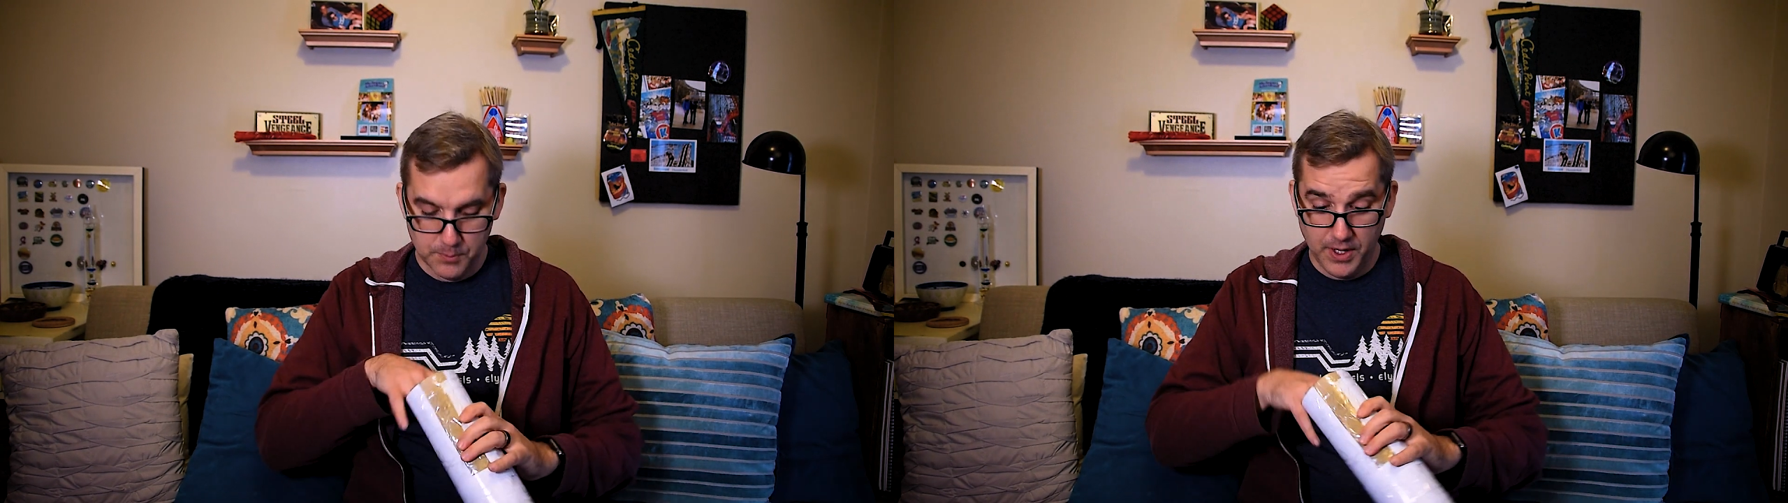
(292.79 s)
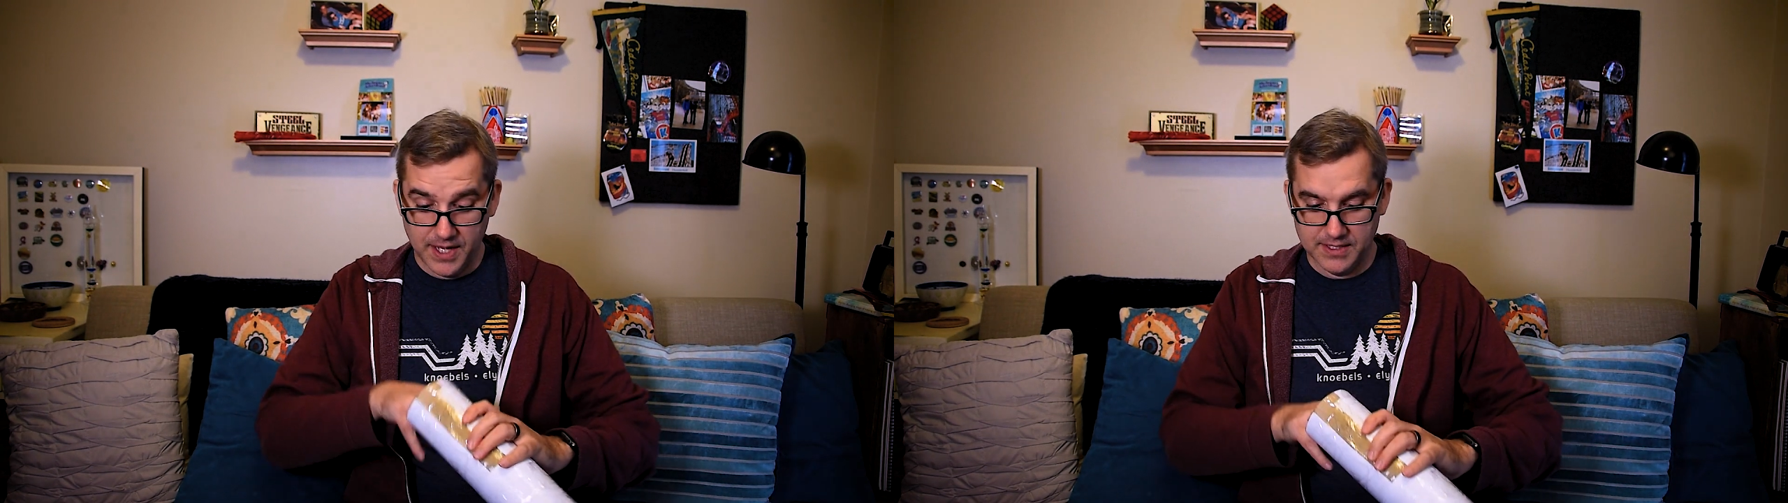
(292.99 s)

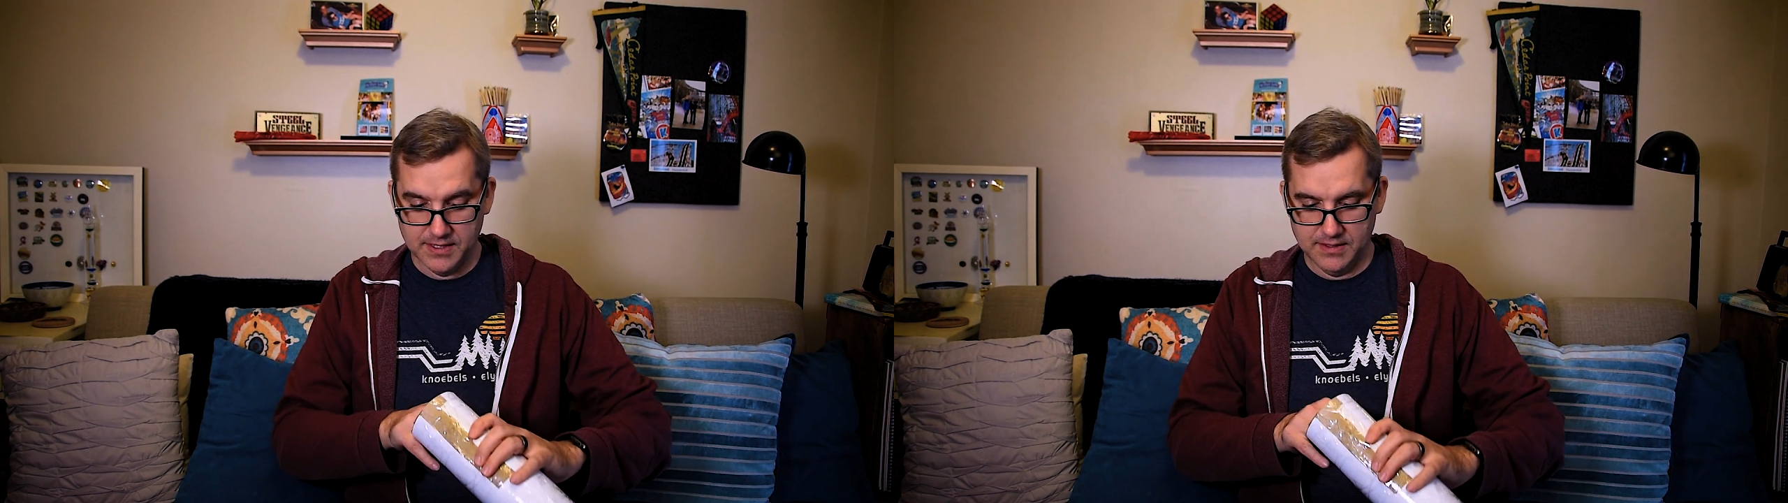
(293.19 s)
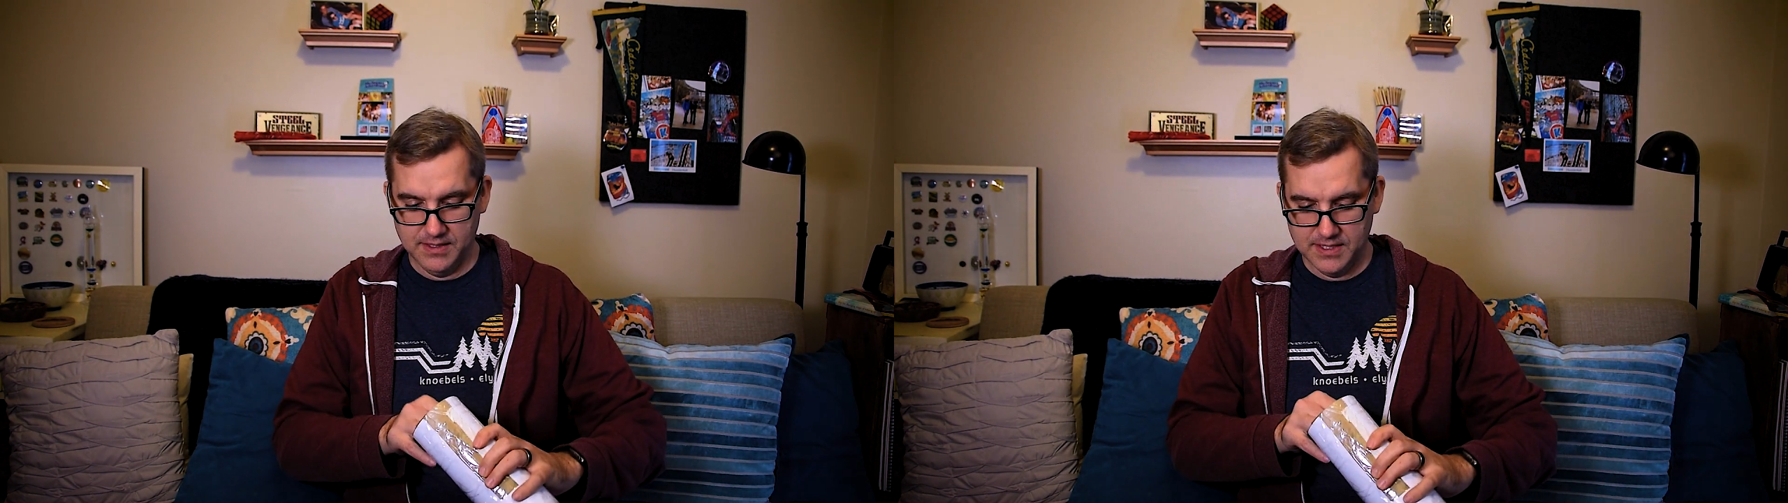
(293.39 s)
But
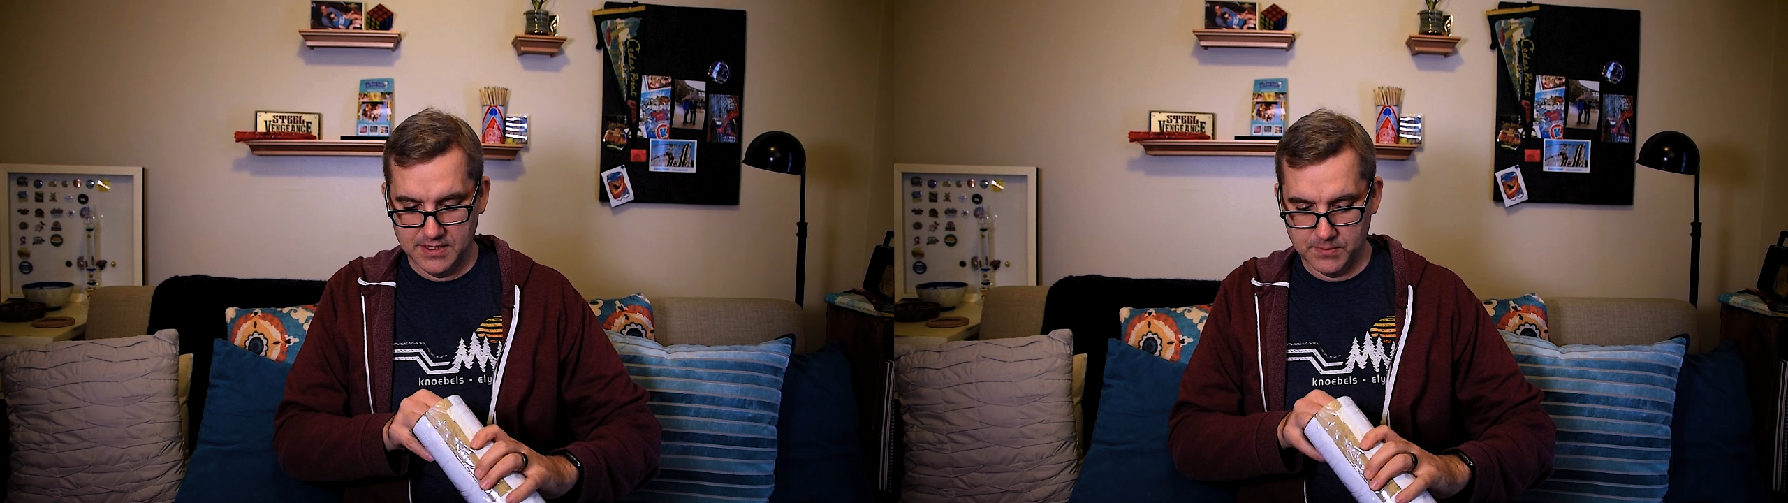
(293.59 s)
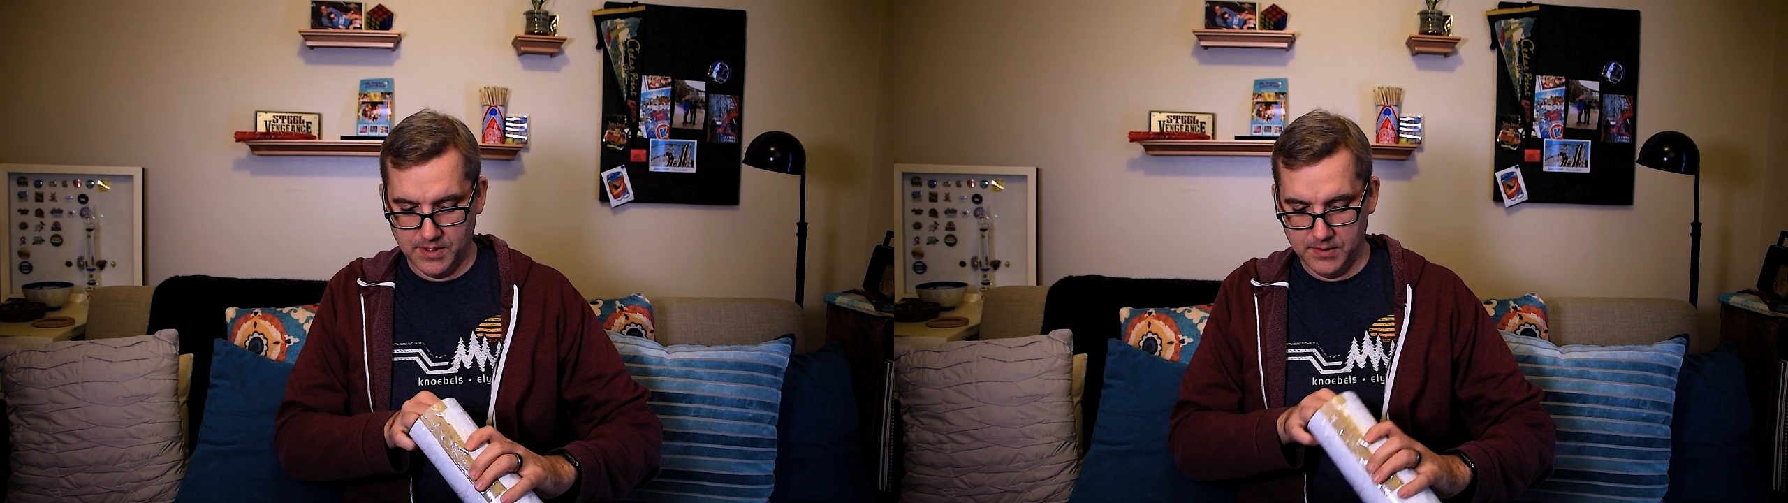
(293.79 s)
this
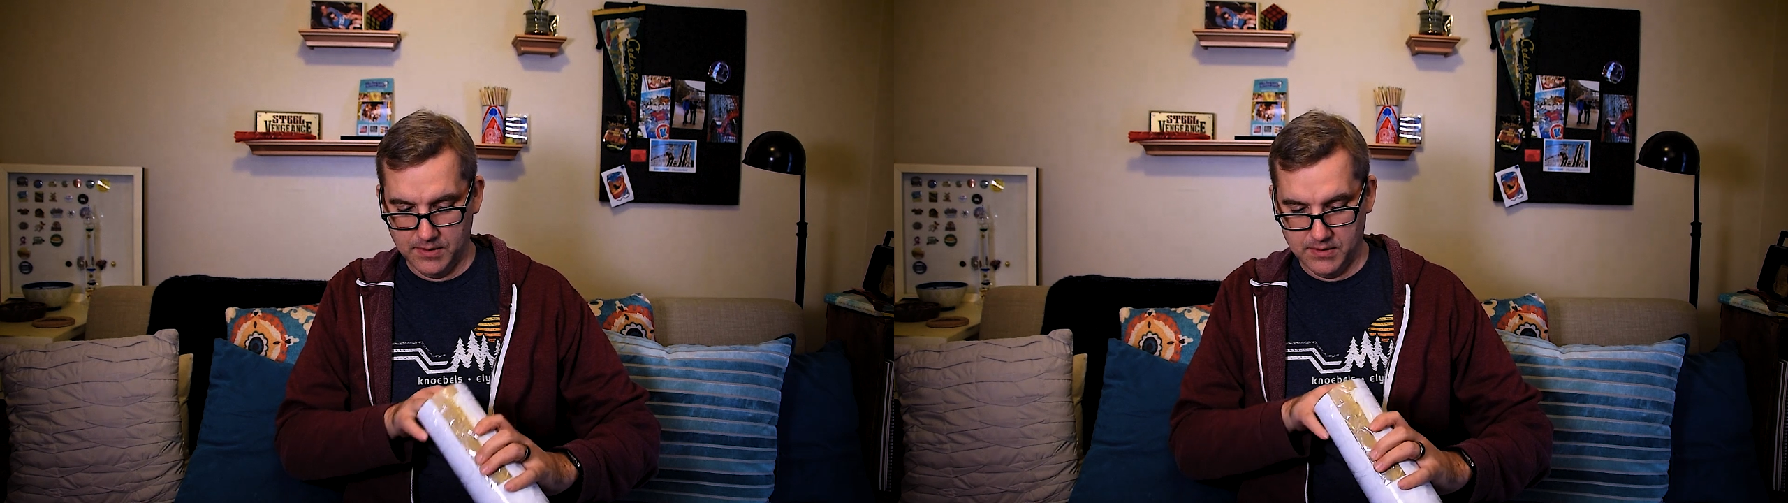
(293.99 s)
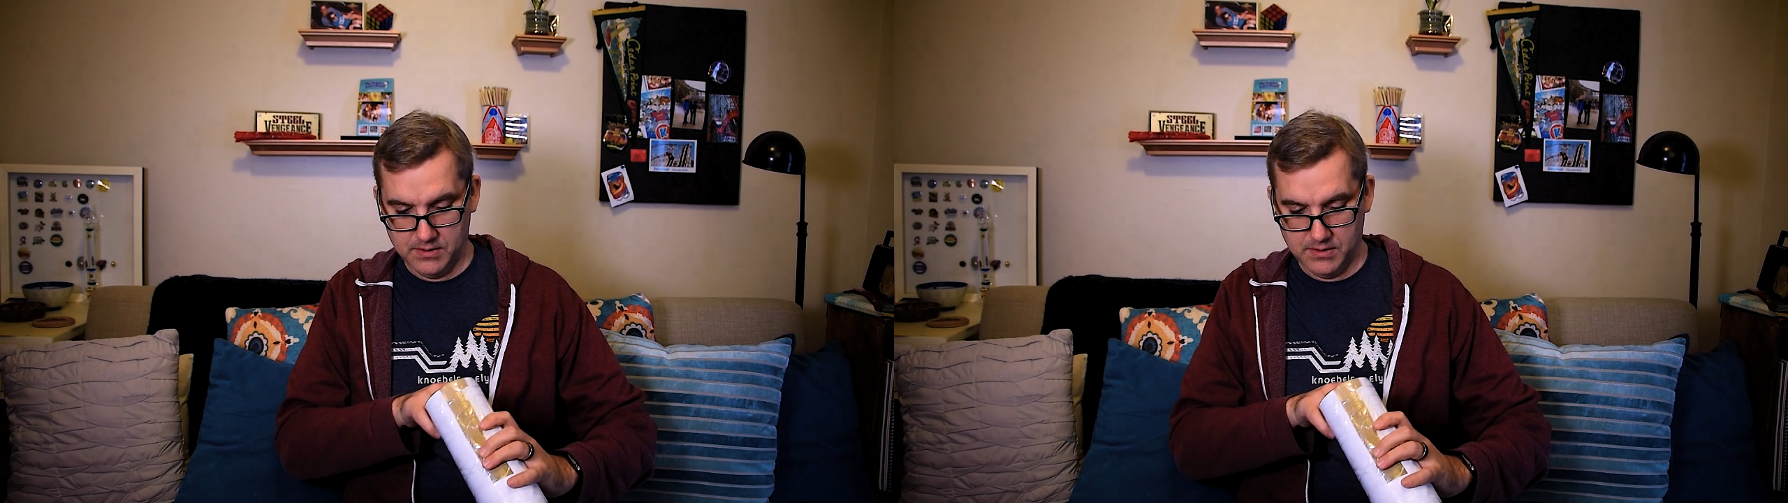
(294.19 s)
is what I